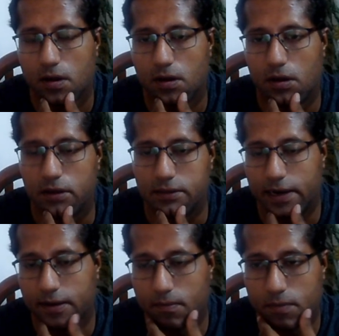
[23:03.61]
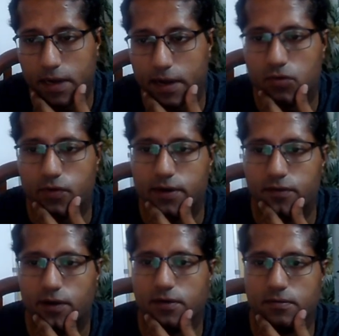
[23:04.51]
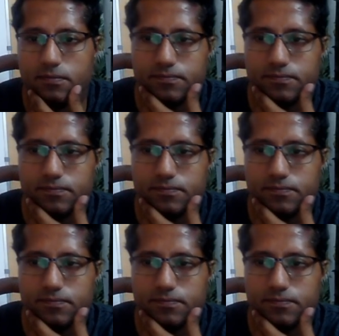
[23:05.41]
that number and 21.